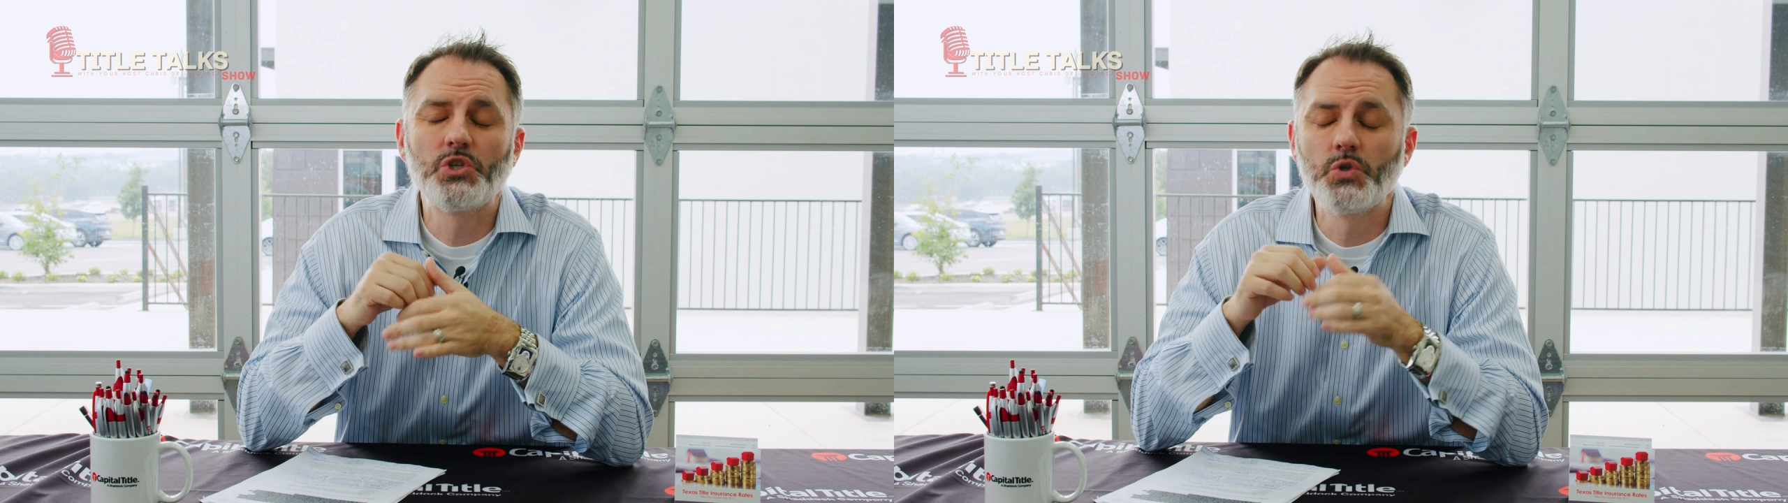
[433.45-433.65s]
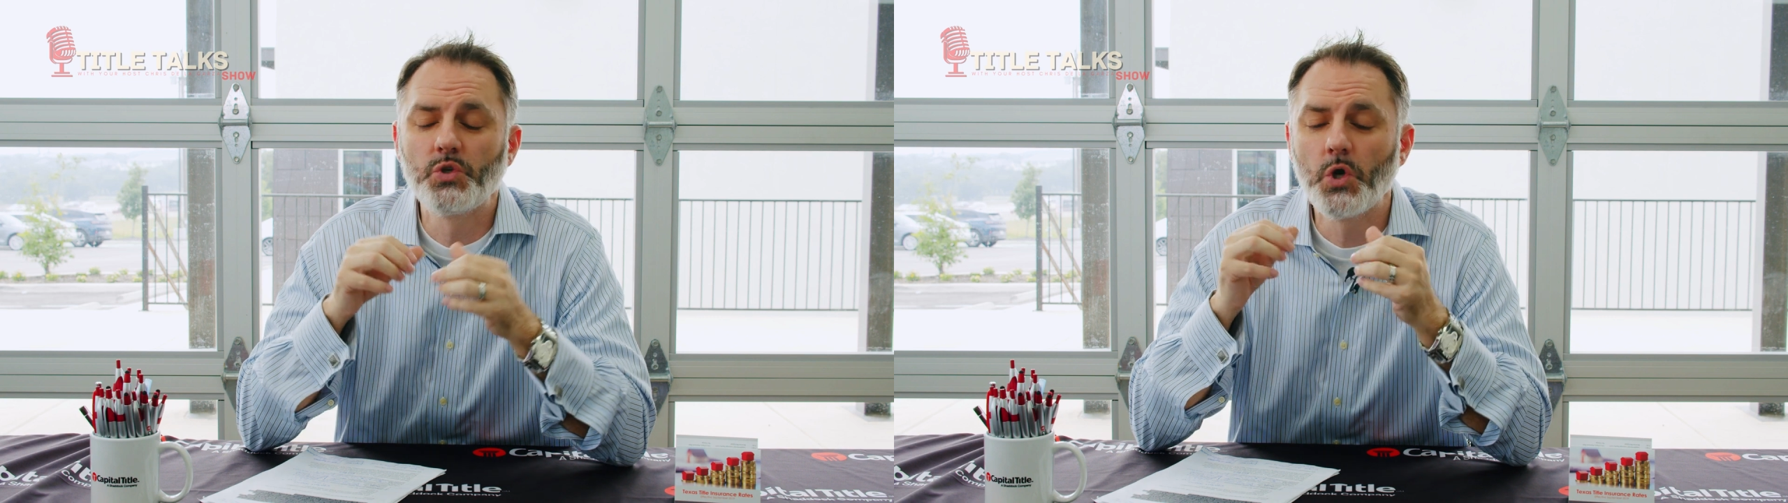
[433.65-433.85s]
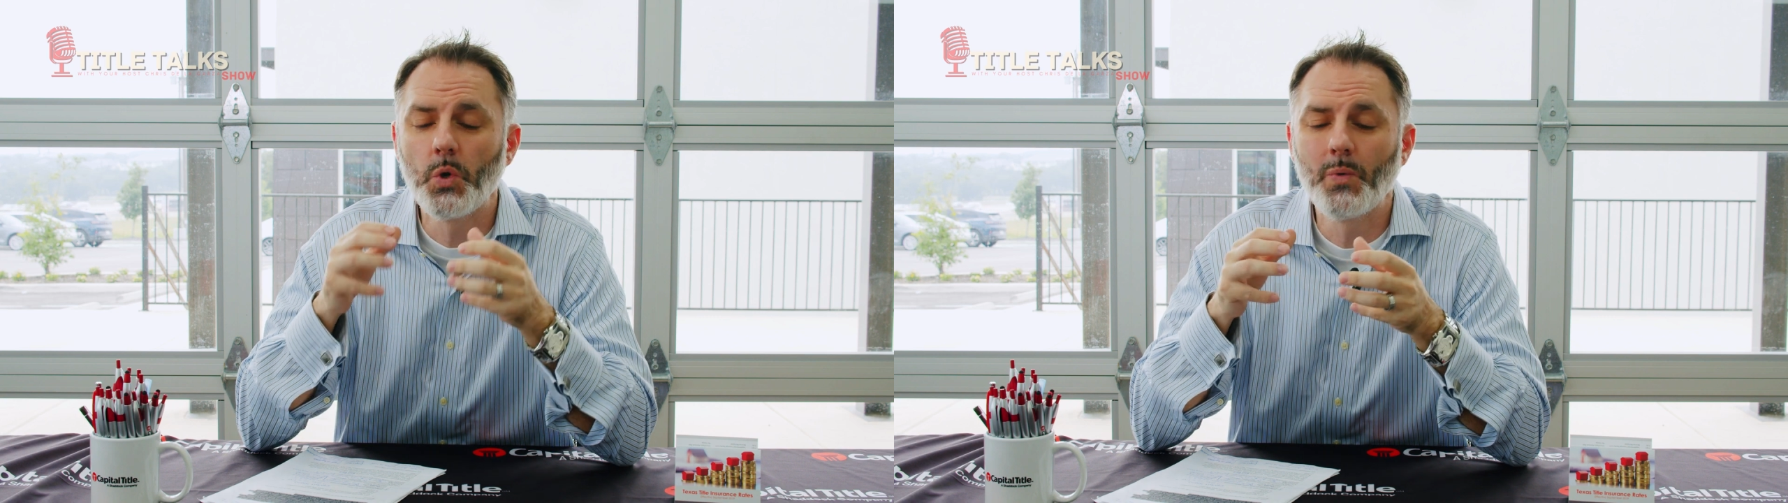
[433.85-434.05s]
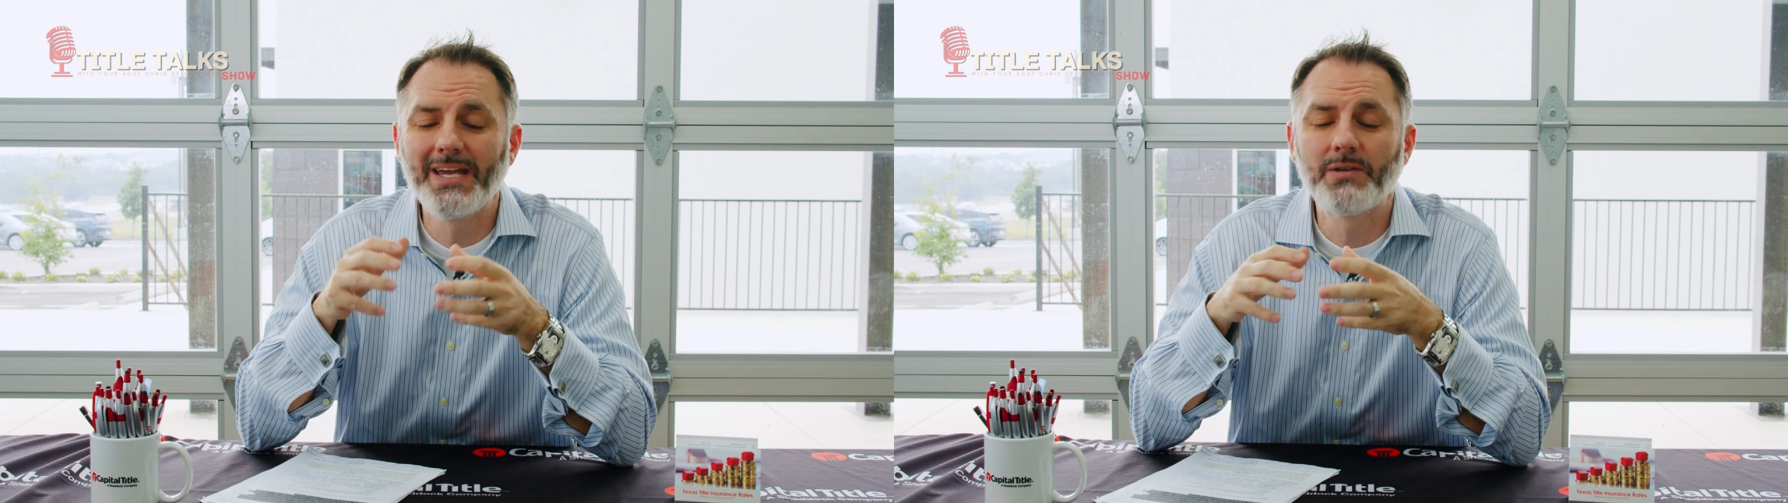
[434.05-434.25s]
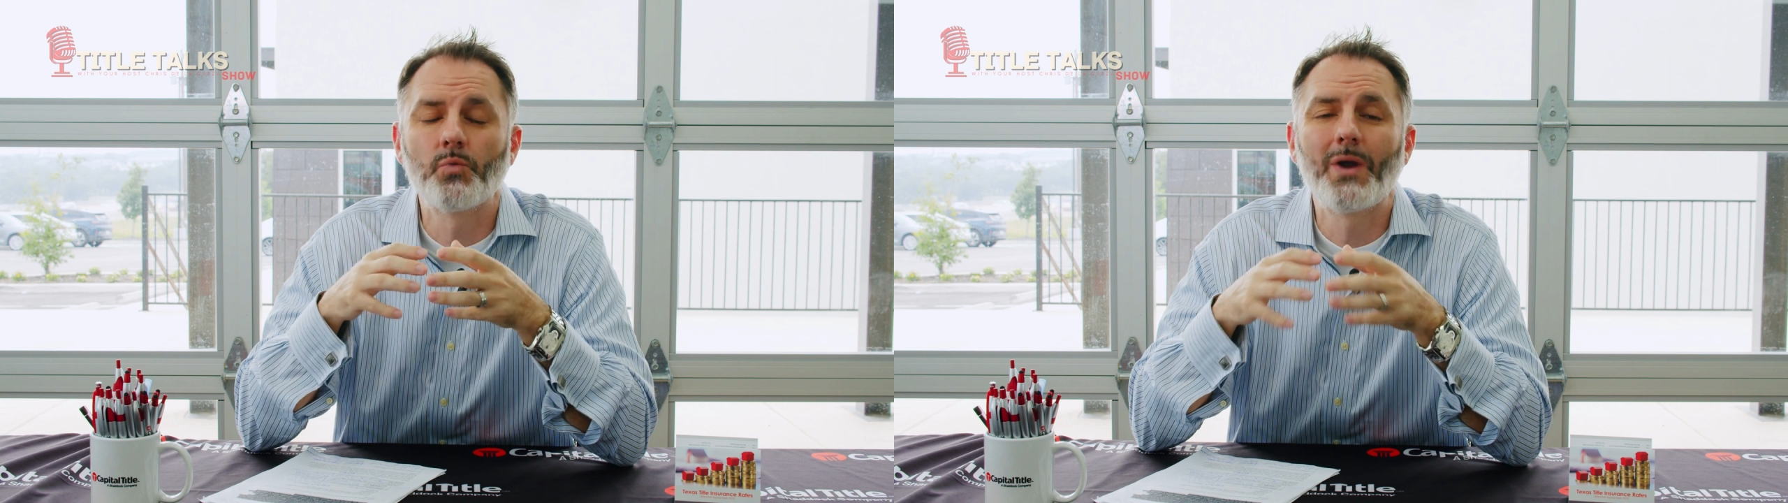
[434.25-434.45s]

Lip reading: to go in,